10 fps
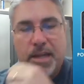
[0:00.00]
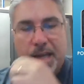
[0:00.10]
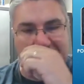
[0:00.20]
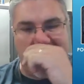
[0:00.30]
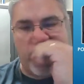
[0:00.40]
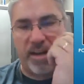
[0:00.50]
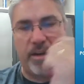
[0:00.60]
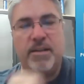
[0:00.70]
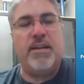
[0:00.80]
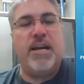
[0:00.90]
And
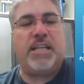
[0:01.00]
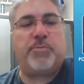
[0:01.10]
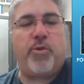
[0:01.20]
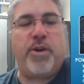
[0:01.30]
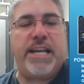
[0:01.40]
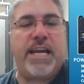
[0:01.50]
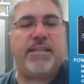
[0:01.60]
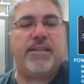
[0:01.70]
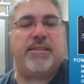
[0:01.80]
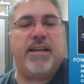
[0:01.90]
it's pretty
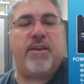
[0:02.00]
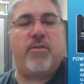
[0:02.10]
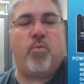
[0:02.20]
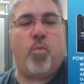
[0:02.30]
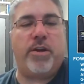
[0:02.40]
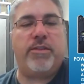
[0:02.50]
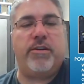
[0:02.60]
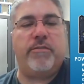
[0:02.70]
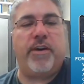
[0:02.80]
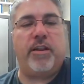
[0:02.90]
neat to see what they're
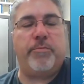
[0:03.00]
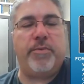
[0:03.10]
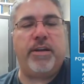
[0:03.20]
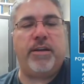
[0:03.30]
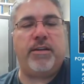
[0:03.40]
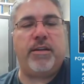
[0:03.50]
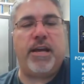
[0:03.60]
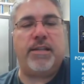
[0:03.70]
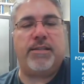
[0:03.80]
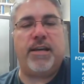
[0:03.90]
developing
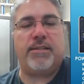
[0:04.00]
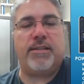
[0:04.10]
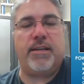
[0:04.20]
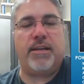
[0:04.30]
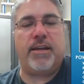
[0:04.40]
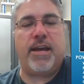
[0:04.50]
and testing,